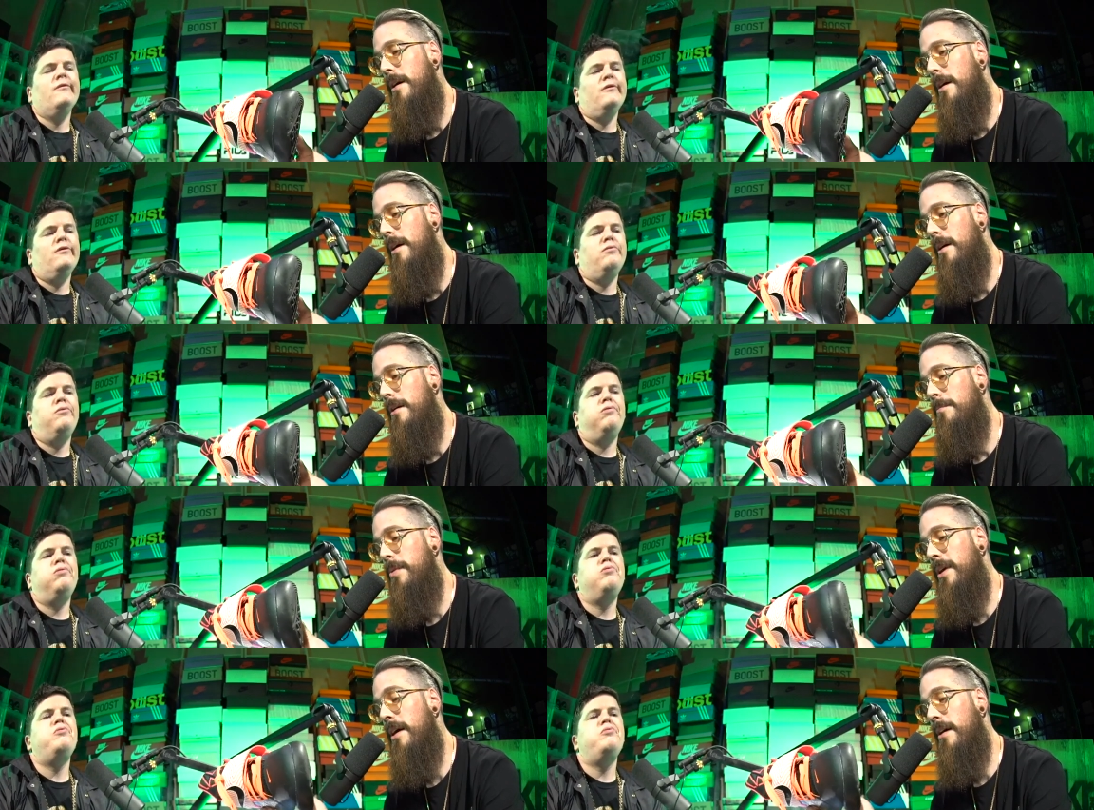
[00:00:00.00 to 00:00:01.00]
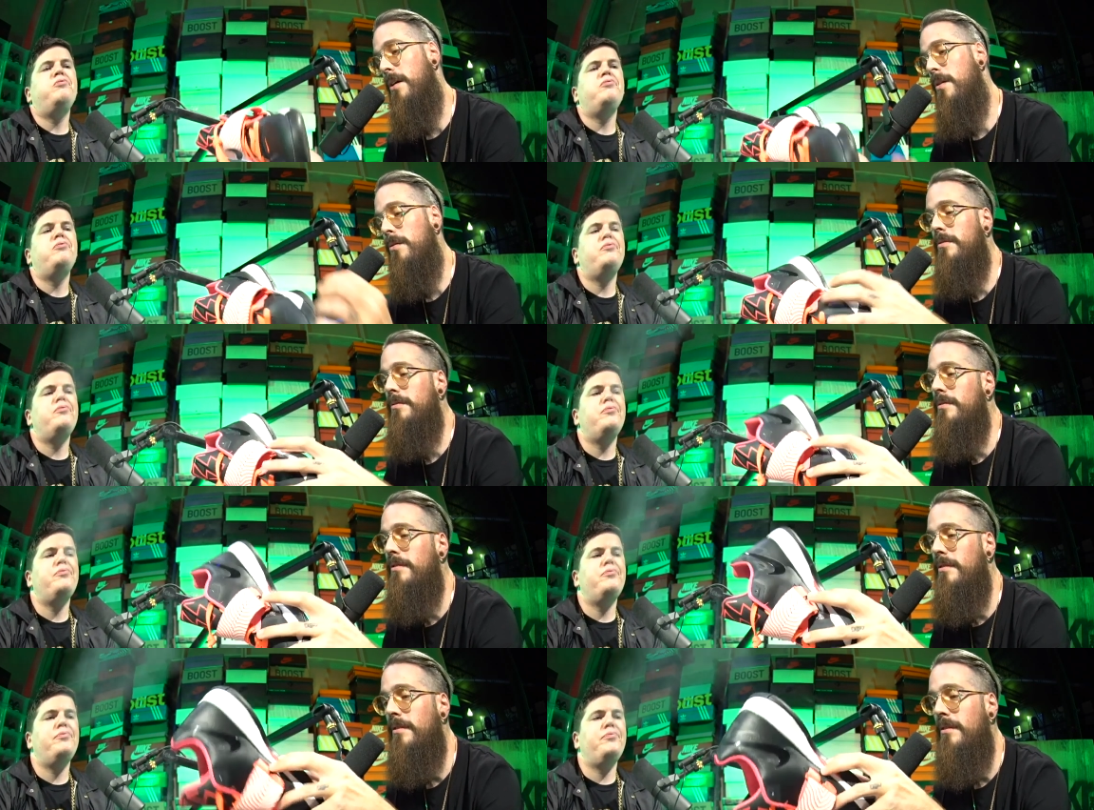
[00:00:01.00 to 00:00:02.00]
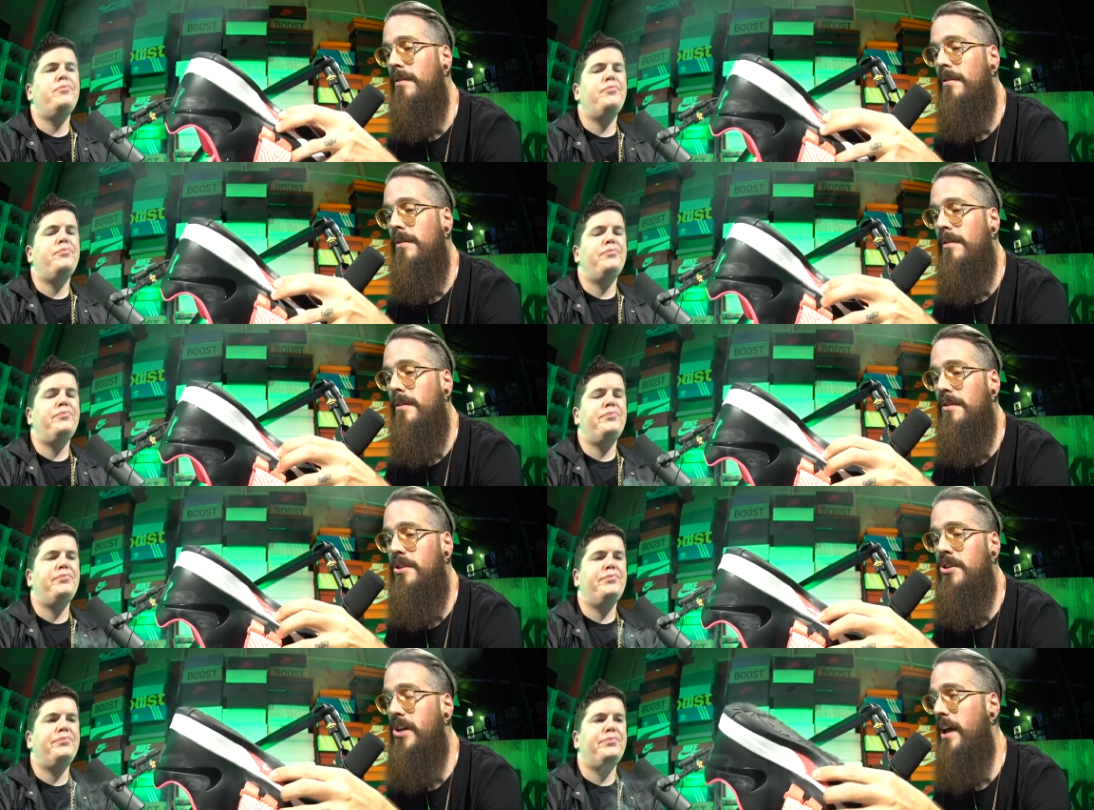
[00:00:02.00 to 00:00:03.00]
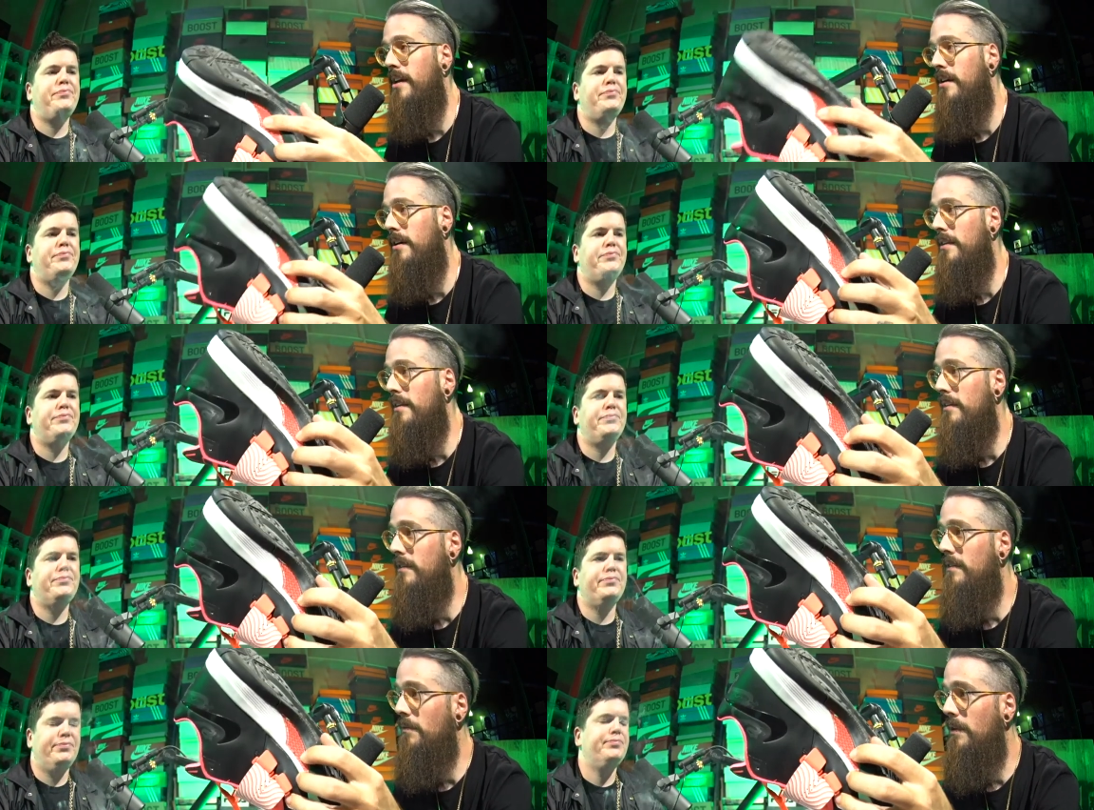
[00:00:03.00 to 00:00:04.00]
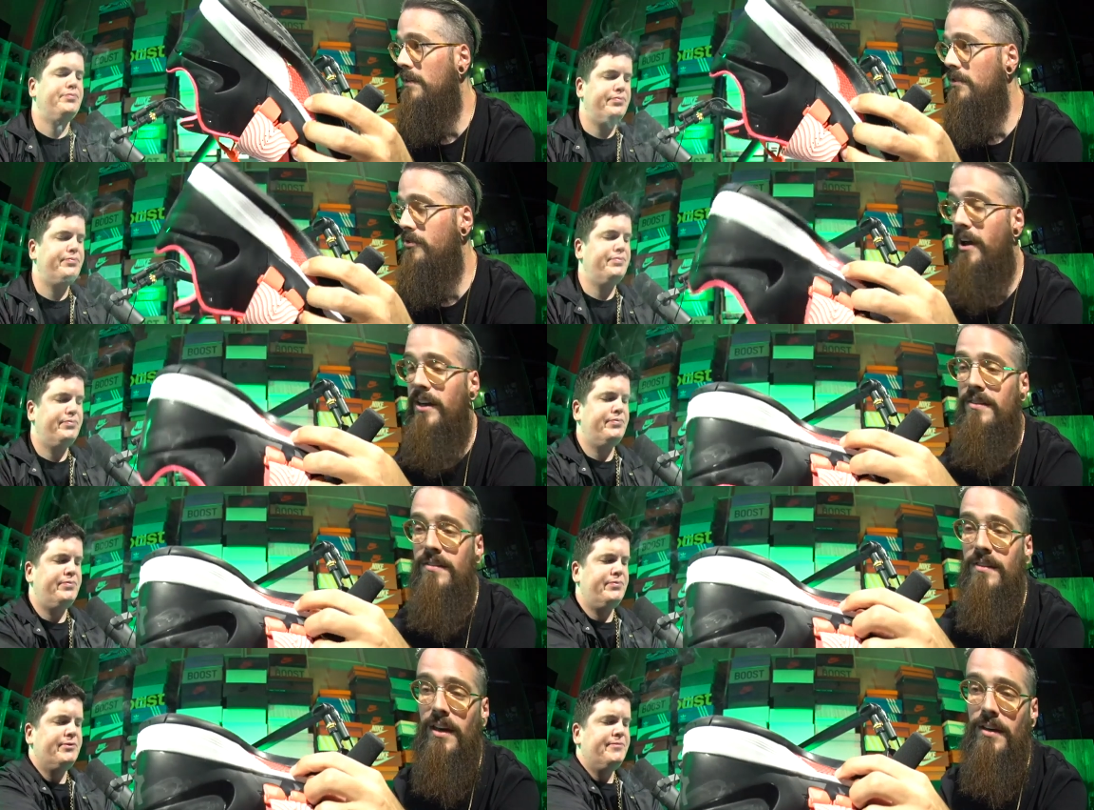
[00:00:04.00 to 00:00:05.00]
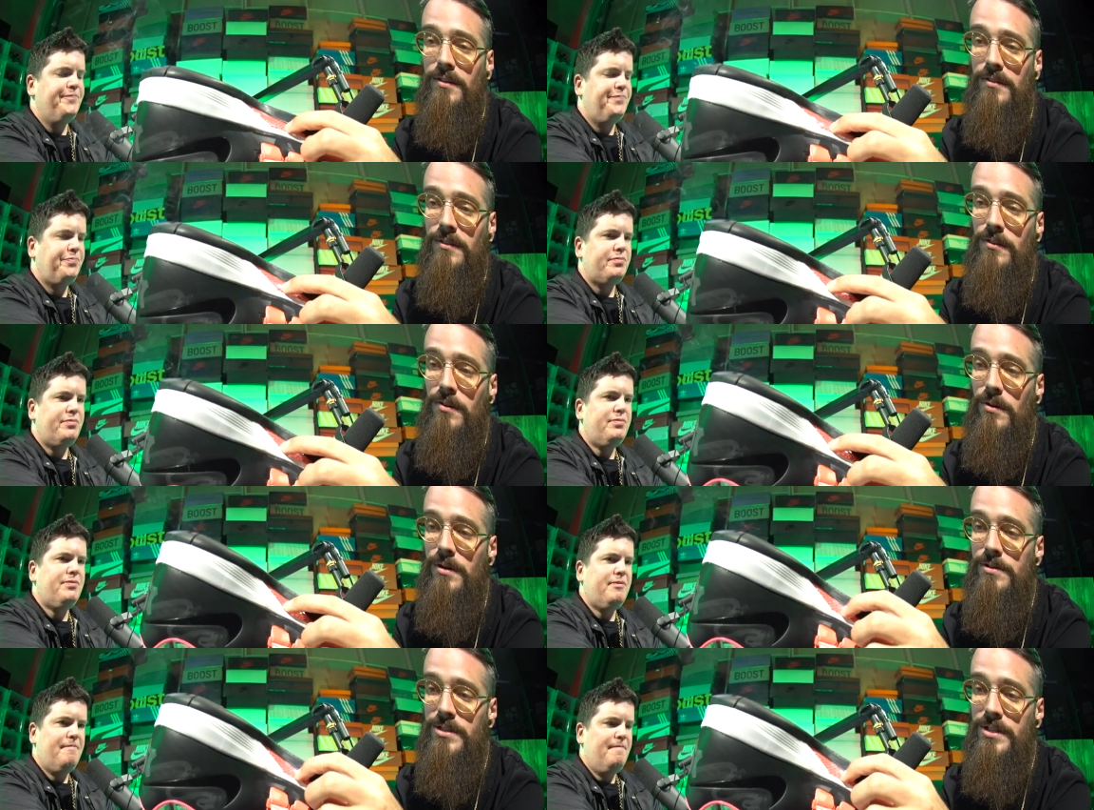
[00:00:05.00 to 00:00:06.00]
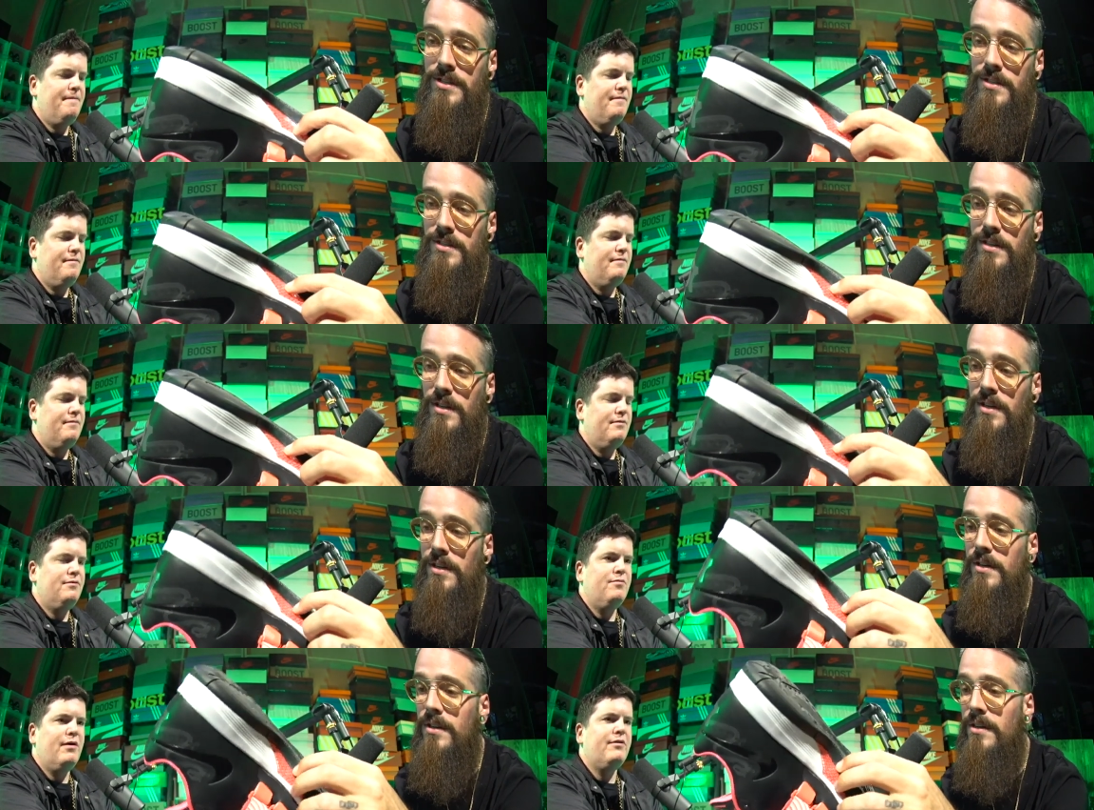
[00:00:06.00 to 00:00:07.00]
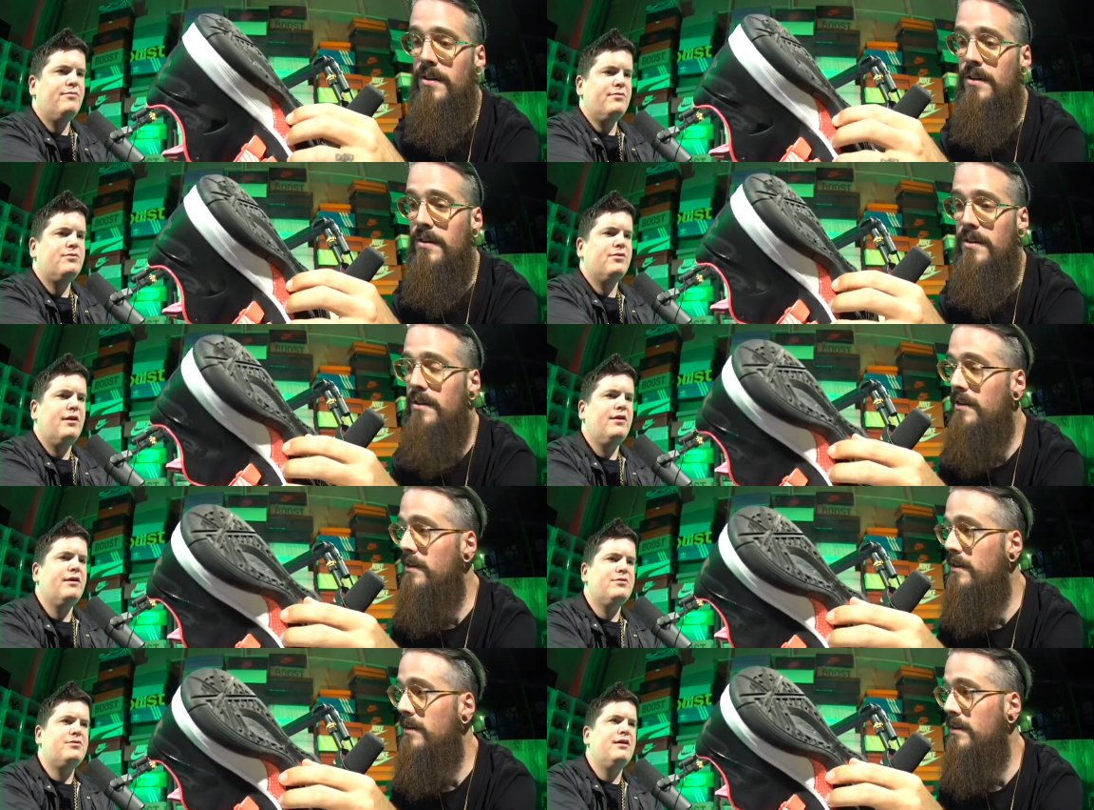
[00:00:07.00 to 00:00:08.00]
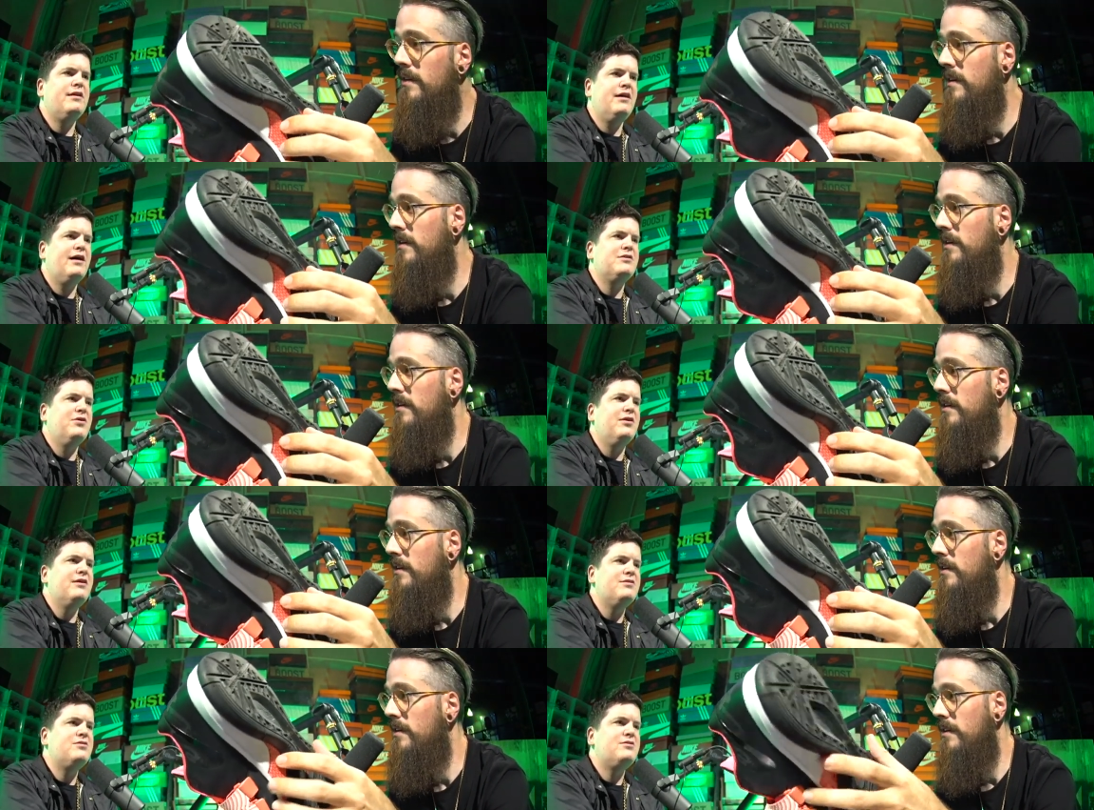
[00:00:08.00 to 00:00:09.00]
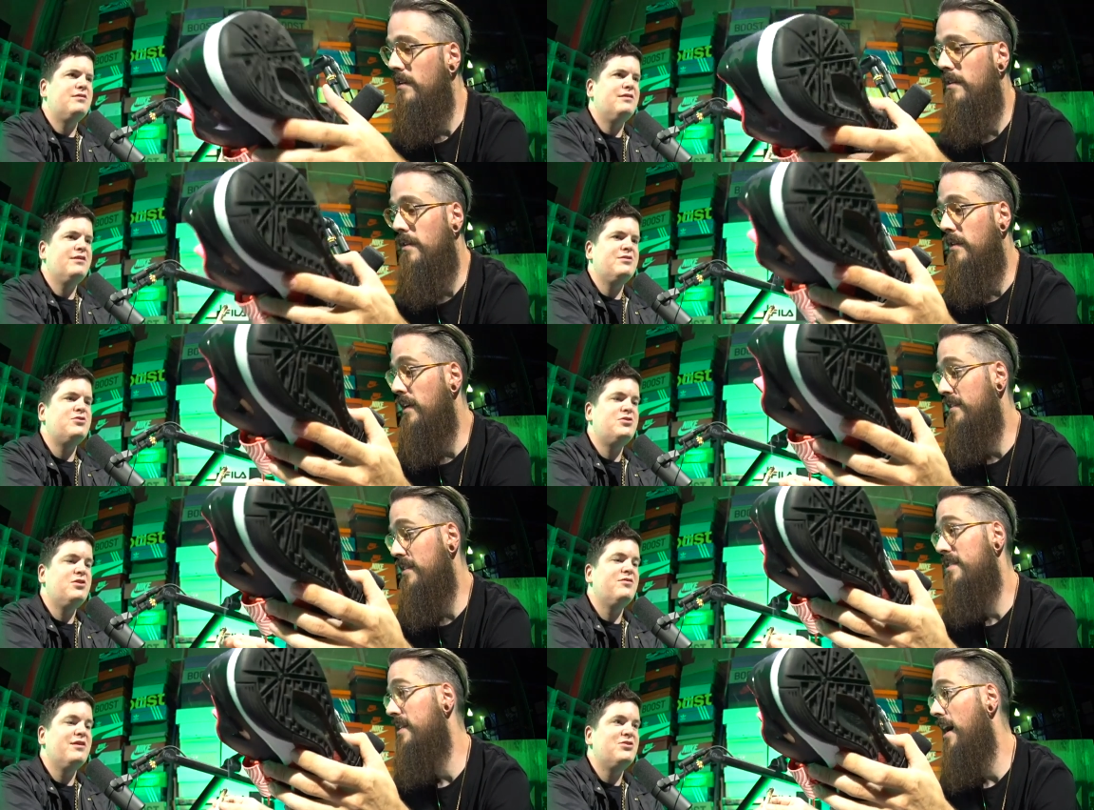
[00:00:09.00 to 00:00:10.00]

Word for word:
Speaker 1: Uh, but yeah, oh, the shank on these with the
Speaker 2: dragon scales is gorgeous. Dude, I was looking at that yesterday. Knocked on it. It's that's a it's serious a